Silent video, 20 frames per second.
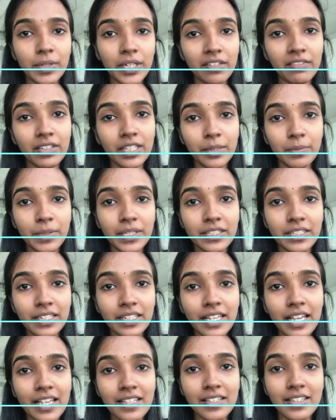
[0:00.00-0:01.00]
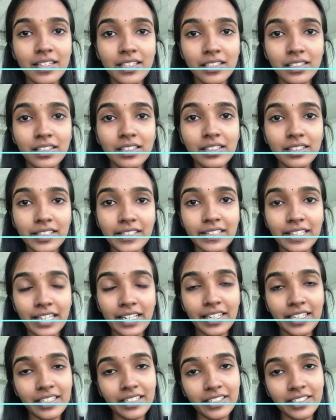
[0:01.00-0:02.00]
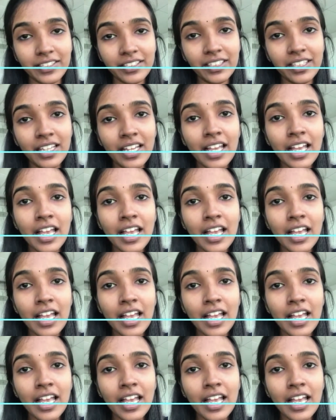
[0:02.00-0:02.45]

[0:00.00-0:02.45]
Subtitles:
Private Limited as a digital design intern.